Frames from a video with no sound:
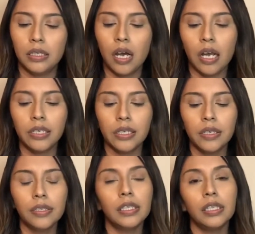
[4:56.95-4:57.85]

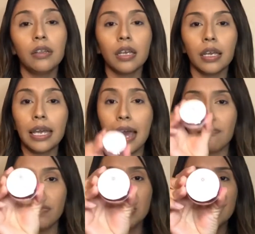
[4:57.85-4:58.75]
Tatcha Silk
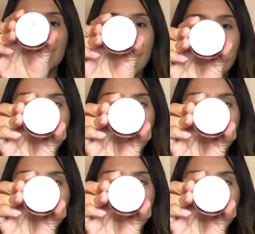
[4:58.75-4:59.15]
Canvas.